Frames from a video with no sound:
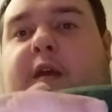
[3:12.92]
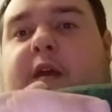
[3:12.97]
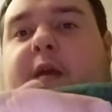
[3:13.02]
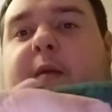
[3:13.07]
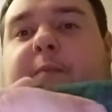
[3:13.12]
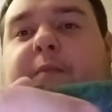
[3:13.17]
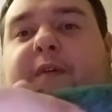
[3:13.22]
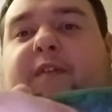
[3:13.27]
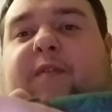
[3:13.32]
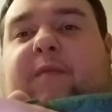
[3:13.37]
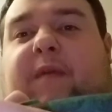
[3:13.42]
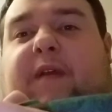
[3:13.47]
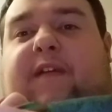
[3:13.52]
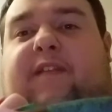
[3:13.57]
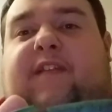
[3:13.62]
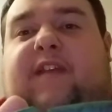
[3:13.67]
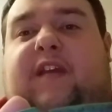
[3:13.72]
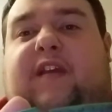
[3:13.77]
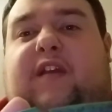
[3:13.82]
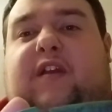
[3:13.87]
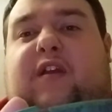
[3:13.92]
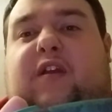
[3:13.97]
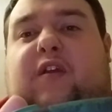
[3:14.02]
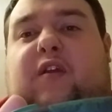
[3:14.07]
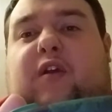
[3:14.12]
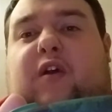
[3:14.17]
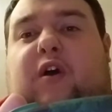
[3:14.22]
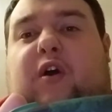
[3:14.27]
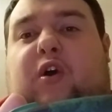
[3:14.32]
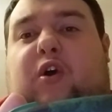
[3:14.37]
Plus and minus here.
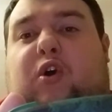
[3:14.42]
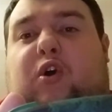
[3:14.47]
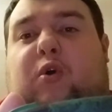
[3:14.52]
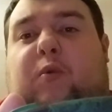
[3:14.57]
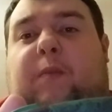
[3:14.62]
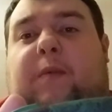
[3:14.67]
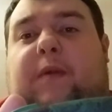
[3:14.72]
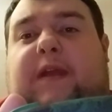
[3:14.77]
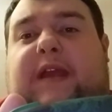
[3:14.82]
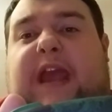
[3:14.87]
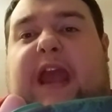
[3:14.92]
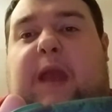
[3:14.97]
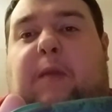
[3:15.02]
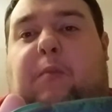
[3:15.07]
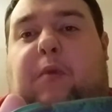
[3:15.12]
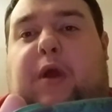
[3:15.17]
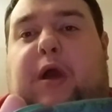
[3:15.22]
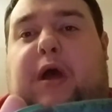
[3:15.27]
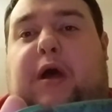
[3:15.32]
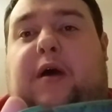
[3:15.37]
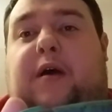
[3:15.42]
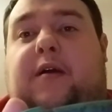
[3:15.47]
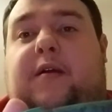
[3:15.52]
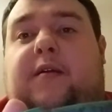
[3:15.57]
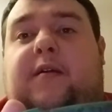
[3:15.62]
Home. Camera.